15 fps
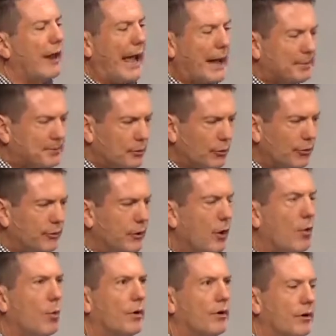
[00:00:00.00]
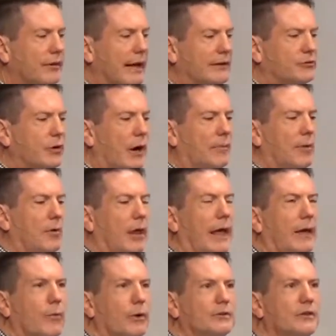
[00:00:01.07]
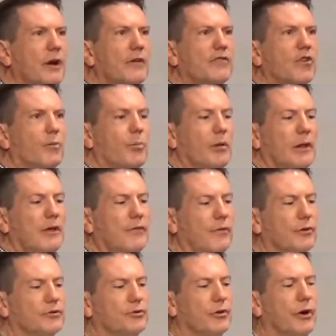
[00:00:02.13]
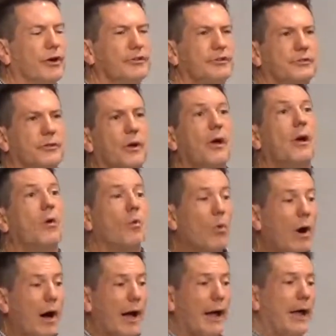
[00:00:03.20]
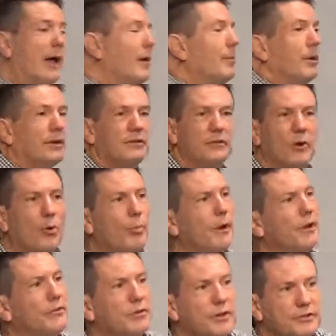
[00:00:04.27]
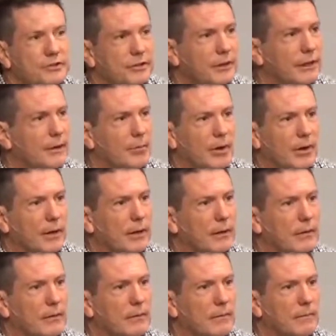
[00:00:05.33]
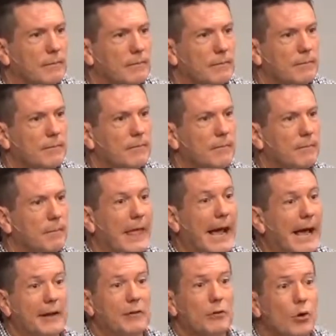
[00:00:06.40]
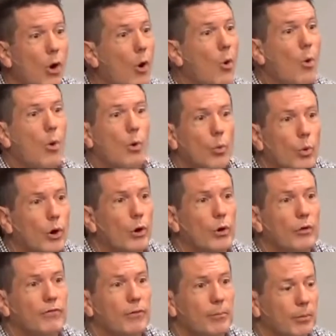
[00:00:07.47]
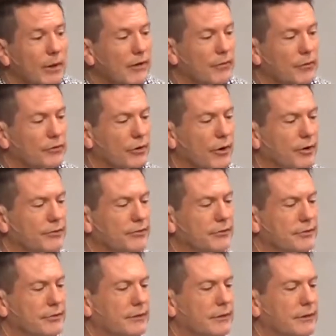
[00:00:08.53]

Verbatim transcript: absolutely no word in that tribal language for belief or trust. Why? Because nobody trusted anybody. They had no word for belief or trust.